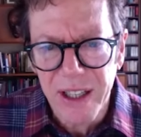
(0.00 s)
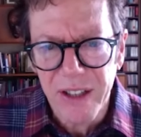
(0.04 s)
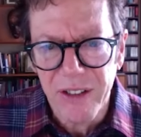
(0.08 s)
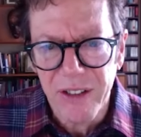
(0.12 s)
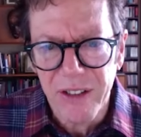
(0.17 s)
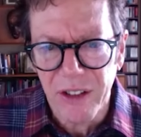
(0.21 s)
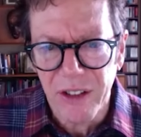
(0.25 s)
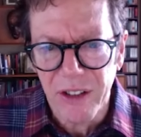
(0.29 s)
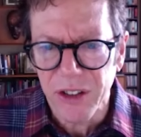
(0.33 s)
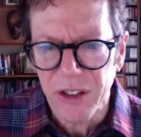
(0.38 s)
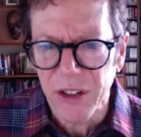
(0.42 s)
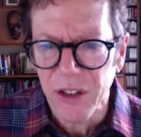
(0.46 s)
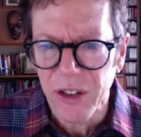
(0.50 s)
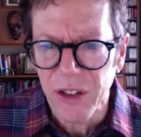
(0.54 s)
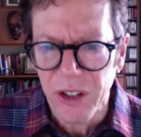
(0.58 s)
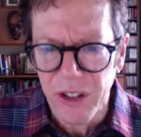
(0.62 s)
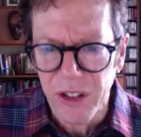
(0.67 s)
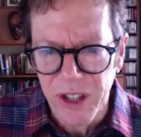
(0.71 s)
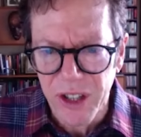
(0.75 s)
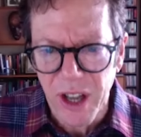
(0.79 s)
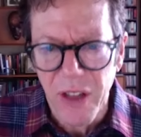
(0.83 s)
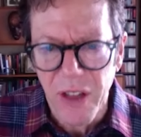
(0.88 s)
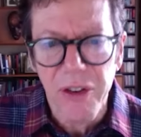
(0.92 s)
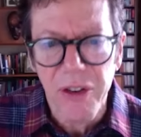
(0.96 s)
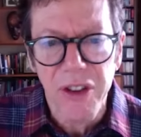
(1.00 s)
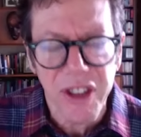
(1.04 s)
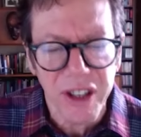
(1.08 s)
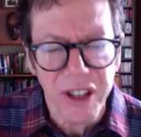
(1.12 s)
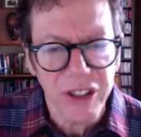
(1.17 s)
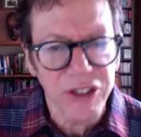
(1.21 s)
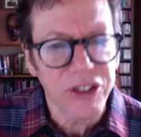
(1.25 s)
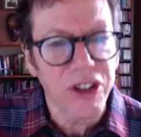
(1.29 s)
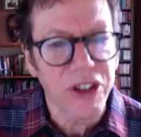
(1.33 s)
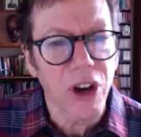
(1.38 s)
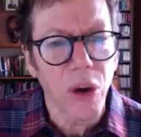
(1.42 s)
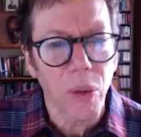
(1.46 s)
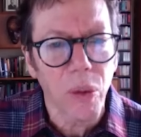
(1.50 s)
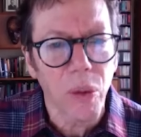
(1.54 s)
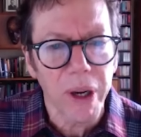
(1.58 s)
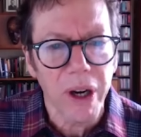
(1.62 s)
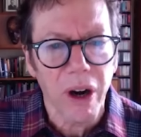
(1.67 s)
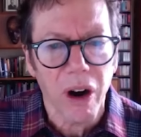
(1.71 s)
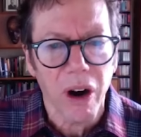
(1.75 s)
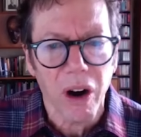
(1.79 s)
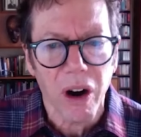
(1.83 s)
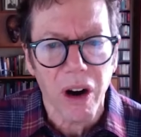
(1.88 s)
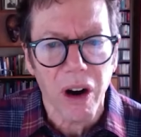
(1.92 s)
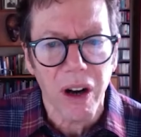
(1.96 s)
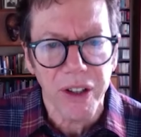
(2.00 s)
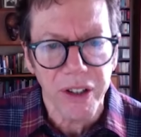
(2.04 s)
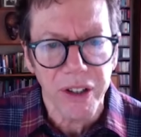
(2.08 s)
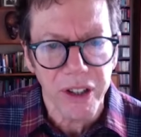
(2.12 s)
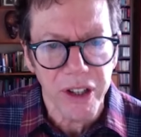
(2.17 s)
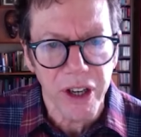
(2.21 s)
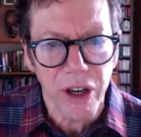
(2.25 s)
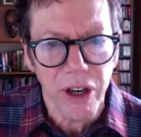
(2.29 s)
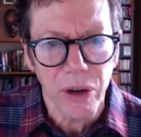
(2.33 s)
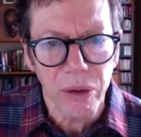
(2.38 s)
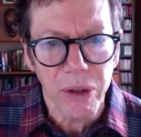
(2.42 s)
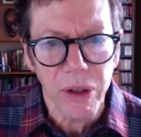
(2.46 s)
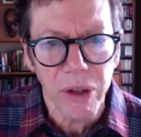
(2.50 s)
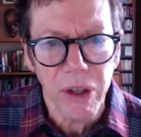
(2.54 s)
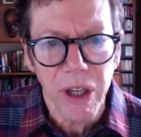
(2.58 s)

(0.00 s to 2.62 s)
There's there's other things going on, you know.